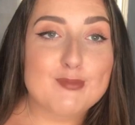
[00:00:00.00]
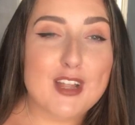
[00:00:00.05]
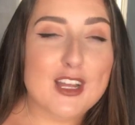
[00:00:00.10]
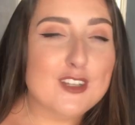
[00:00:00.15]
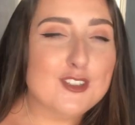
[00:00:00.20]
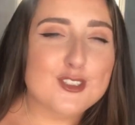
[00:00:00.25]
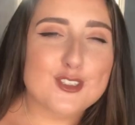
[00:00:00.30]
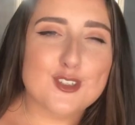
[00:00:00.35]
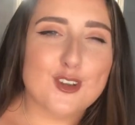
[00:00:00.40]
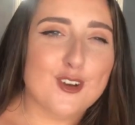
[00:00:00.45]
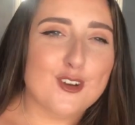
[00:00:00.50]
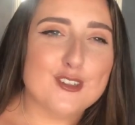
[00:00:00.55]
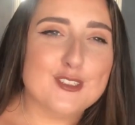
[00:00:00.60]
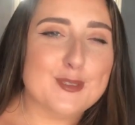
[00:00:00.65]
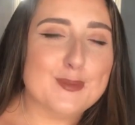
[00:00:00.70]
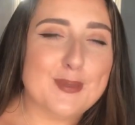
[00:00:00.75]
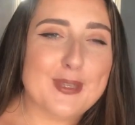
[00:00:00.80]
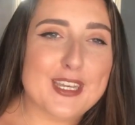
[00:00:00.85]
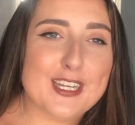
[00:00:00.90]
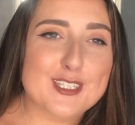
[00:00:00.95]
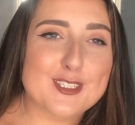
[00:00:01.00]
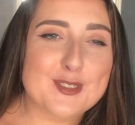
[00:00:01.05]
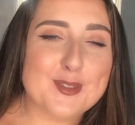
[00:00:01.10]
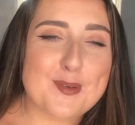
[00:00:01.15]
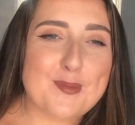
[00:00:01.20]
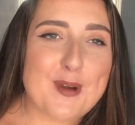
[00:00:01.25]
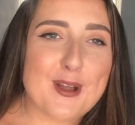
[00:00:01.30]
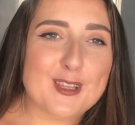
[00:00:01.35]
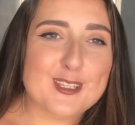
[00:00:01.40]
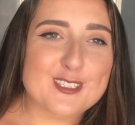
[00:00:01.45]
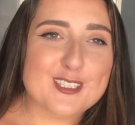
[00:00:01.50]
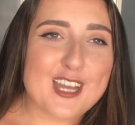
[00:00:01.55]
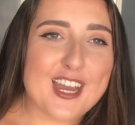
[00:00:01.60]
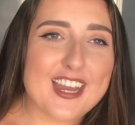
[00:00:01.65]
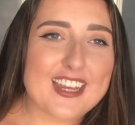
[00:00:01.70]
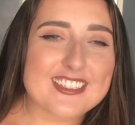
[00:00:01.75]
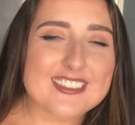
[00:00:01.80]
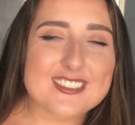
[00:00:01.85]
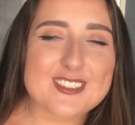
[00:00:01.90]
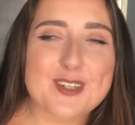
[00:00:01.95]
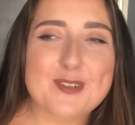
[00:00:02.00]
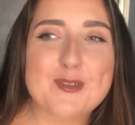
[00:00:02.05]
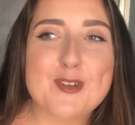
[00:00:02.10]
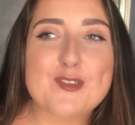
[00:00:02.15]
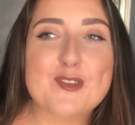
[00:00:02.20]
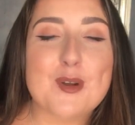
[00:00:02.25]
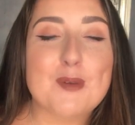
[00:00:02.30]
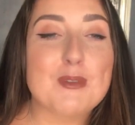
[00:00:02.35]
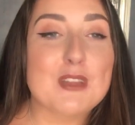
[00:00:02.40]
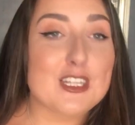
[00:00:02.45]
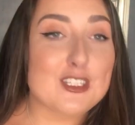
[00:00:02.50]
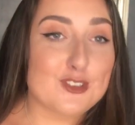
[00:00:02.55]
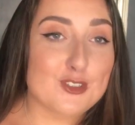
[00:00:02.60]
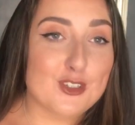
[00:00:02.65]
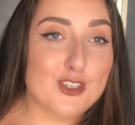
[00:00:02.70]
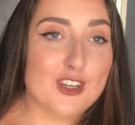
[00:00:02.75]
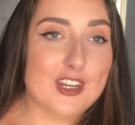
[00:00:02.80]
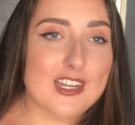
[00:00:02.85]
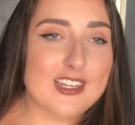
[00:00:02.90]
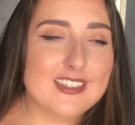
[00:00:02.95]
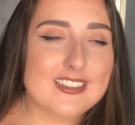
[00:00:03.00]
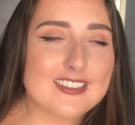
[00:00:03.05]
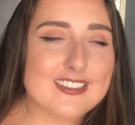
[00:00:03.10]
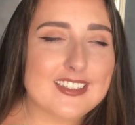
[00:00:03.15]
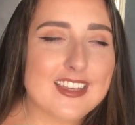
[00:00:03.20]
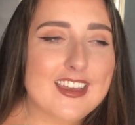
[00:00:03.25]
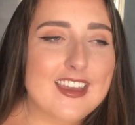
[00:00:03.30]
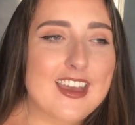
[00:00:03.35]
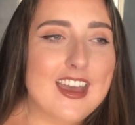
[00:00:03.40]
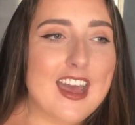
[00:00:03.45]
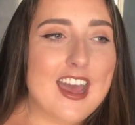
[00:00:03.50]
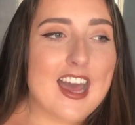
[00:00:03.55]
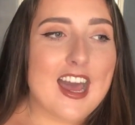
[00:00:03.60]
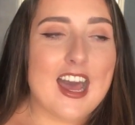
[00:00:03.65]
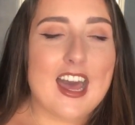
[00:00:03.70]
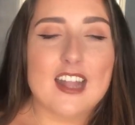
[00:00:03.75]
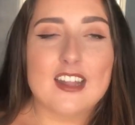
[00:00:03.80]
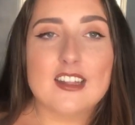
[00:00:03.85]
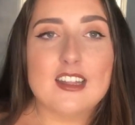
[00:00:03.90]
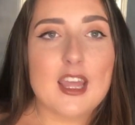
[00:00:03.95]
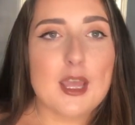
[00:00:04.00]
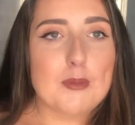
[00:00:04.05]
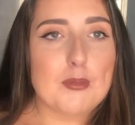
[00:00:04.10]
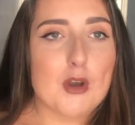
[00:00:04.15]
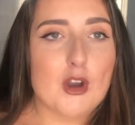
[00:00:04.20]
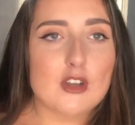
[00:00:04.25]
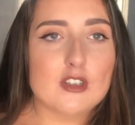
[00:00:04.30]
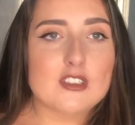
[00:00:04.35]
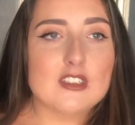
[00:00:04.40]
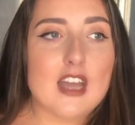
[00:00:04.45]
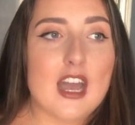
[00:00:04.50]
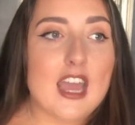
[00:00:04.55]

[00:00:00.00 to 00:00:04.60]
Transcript: I just can't speak, I do apologize, coming from Litjoy Crate and Day Box.